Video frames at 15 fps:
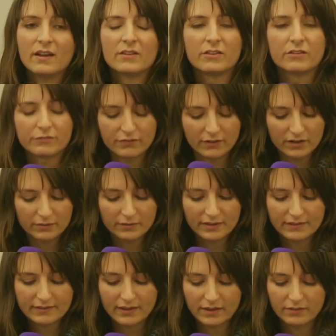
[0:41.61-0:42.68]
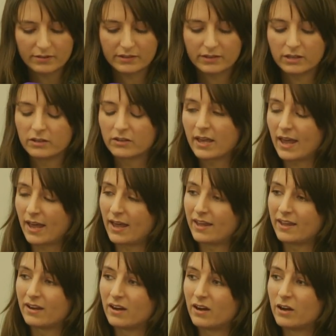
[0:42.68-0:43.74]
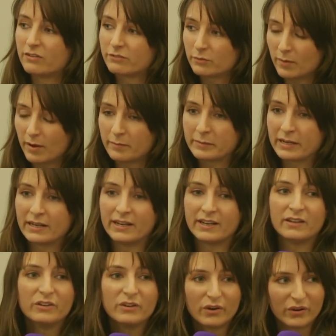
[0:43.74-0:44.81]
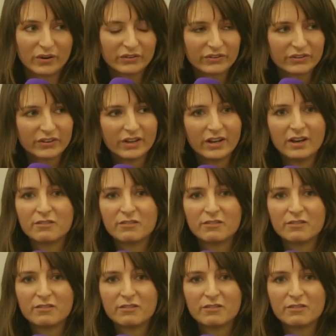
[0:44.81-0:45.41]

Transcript: that the followers here in the UK are overwhelmingly not